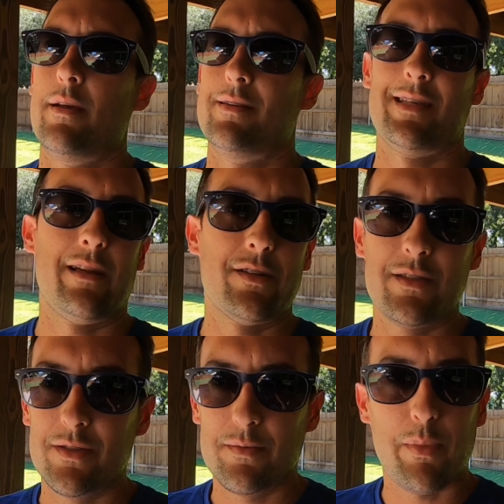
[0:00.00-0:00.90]
Does
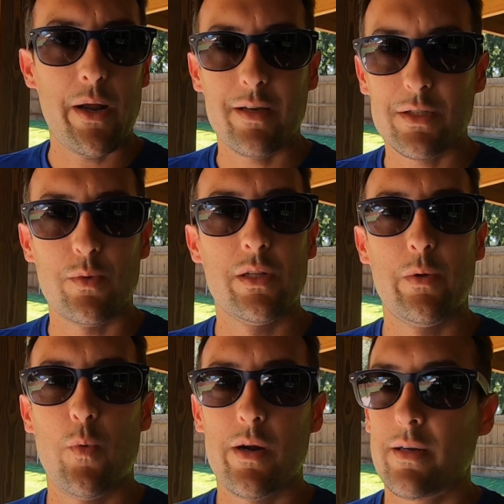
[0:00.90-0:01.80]
Anderson's products really
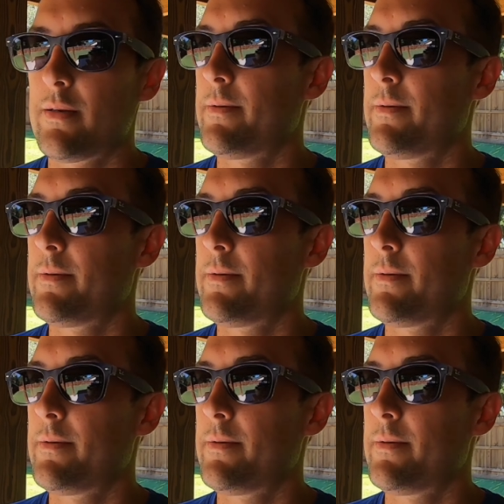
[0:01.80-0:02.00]
work?